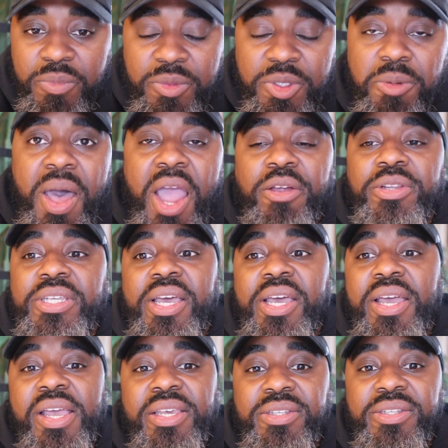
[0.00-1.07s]

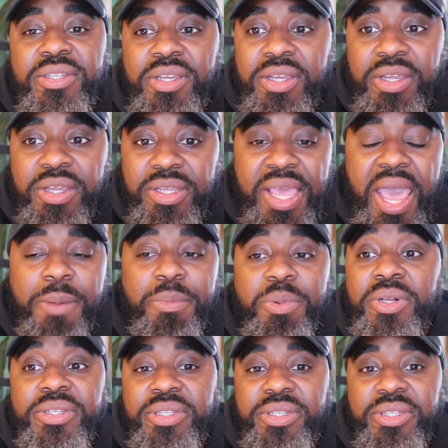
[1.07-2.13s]
democratized
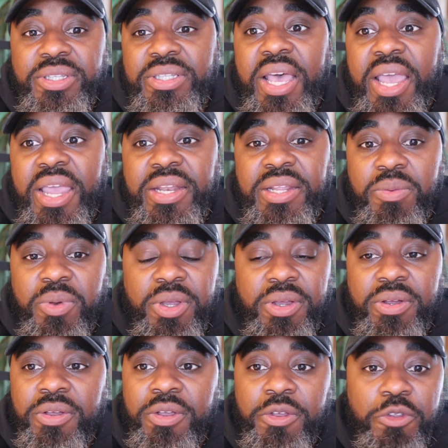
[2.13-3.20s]
capitalistic society
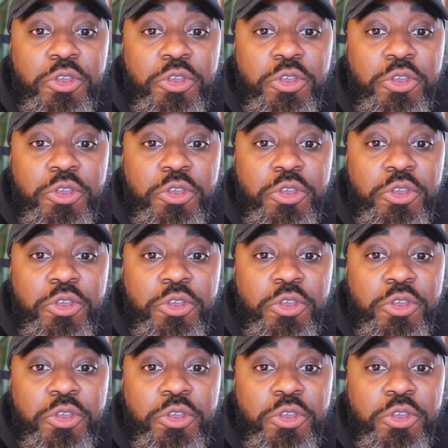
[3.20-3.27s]
where